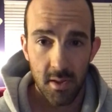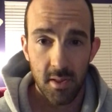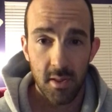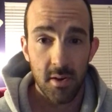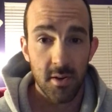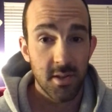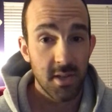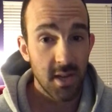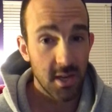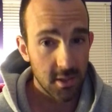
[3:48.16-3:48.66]

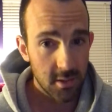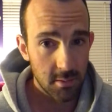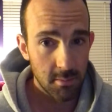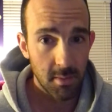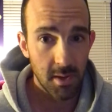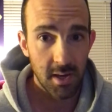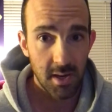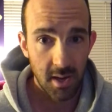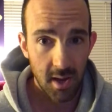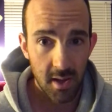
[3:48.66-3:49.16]
there's not too
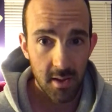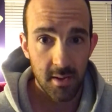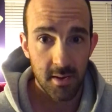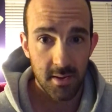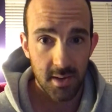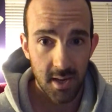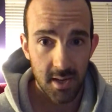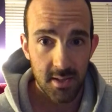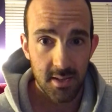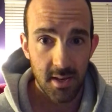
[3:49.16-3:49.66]
many on the
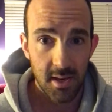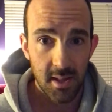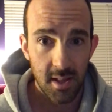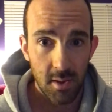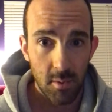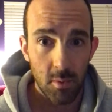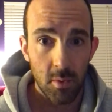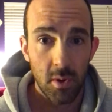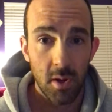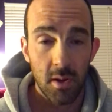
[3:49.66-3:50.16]
test day
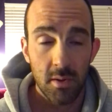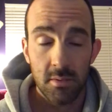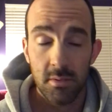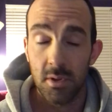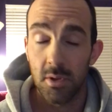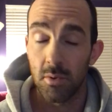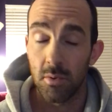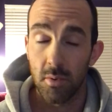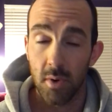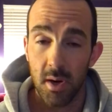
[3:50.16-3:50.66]
that
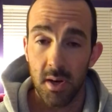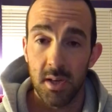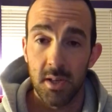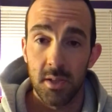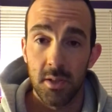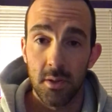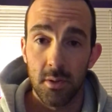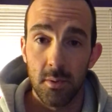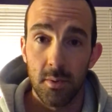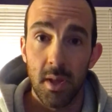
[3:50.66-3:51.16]
you'll run
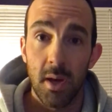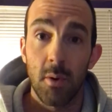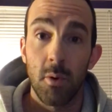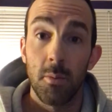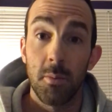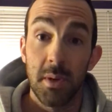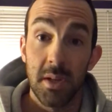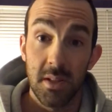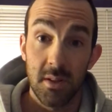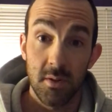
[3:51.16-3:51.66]
into that will
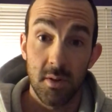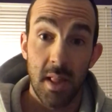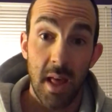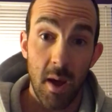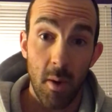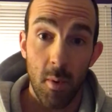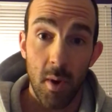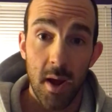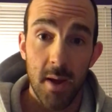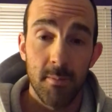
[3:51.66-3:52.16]
be
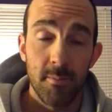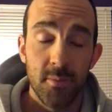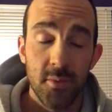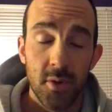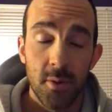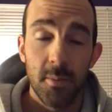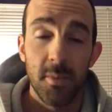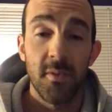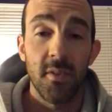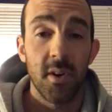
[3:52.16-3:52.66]
that way.
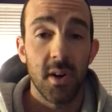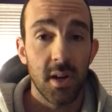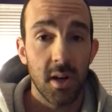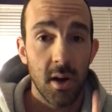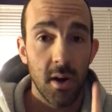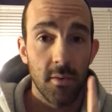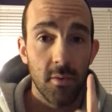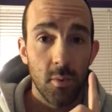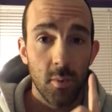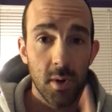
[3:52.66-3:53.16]
So be very
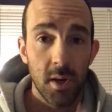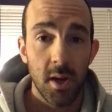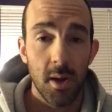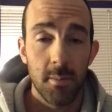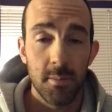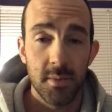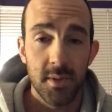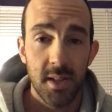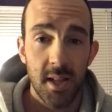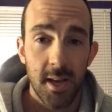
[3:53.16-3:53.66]
careful when it
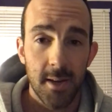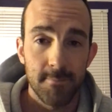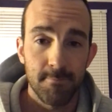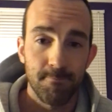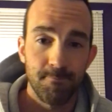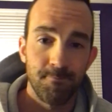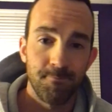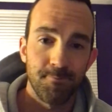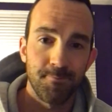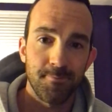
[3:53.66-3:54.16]
comes to that.
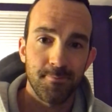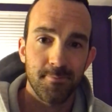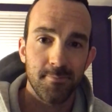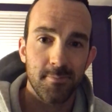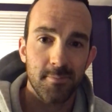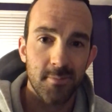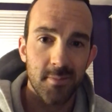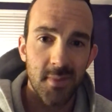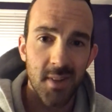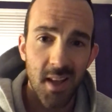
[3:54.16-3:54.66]

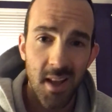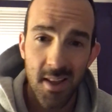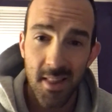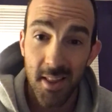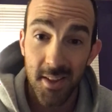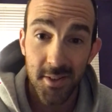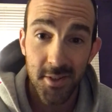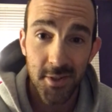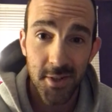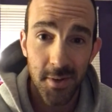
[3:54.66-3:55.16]
And
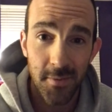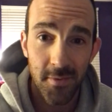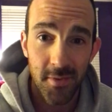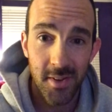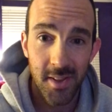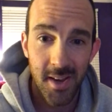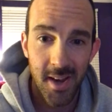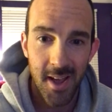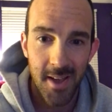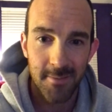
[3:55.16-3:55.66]
that's your tip
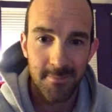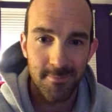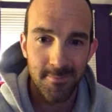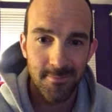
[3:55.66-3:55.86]
for the day.